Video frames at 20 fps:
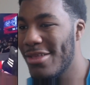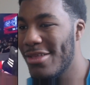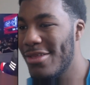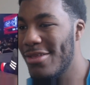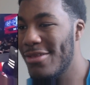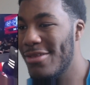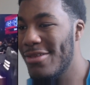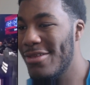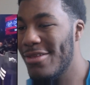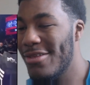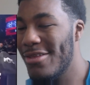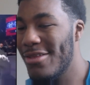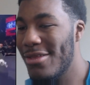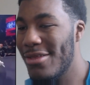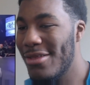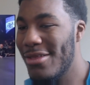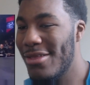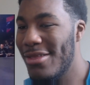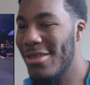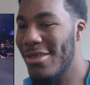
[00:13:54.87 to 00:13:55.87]

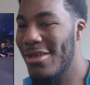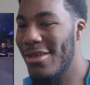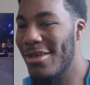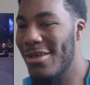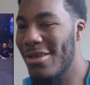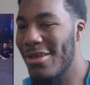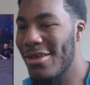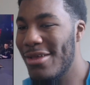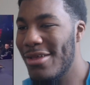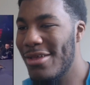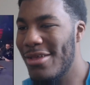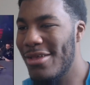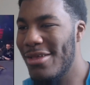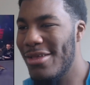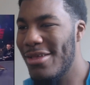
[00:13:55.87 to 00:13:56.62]
Nothing is said.